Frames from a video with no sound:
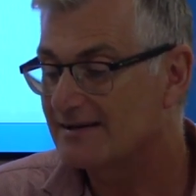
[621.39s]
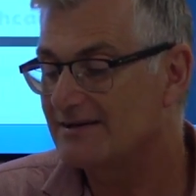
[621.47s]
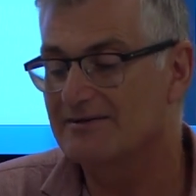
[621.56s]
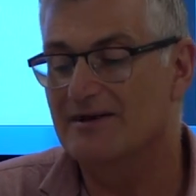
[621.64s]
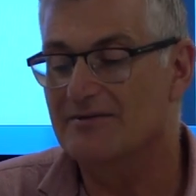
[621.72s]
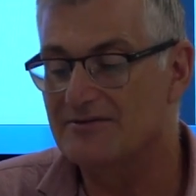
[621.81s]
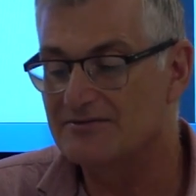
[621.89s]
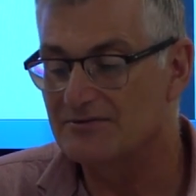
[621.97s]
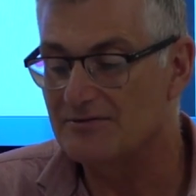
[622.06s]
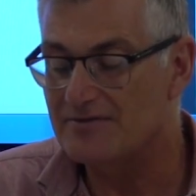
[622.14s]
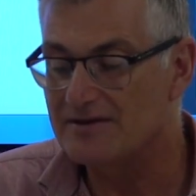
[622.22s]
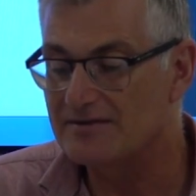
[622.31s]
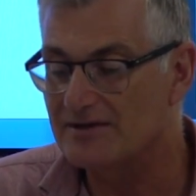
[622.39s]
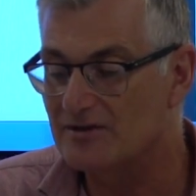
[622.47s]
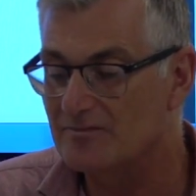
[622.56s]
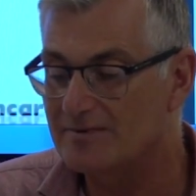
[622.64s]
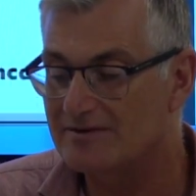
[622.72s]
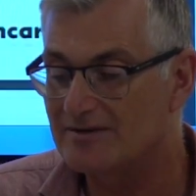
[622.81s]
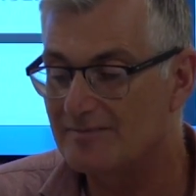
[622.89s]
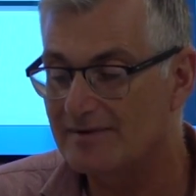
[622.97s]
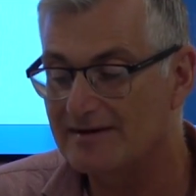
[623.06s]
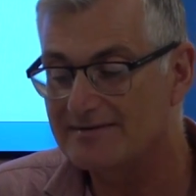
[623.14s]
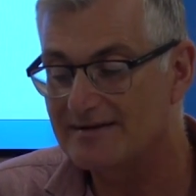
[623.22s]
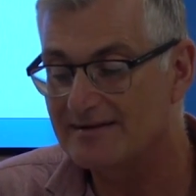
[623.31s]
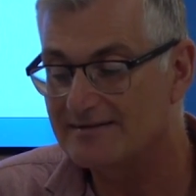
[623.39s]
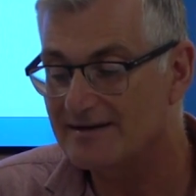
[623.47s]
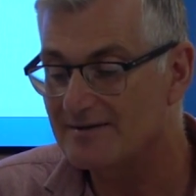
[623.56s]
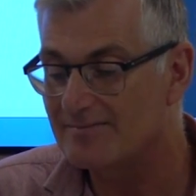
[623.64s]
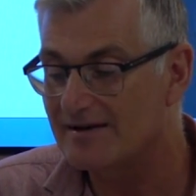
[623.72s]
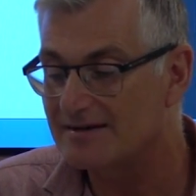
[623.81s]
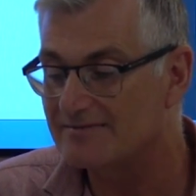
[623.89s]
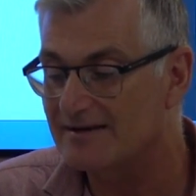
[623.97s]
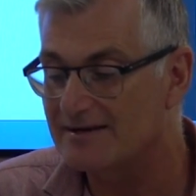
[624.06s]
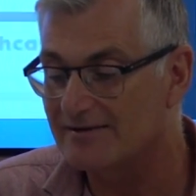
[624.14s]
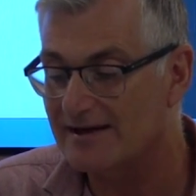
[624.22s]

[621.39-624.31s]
you know, the sort of thing that you'd be typically teaching, place value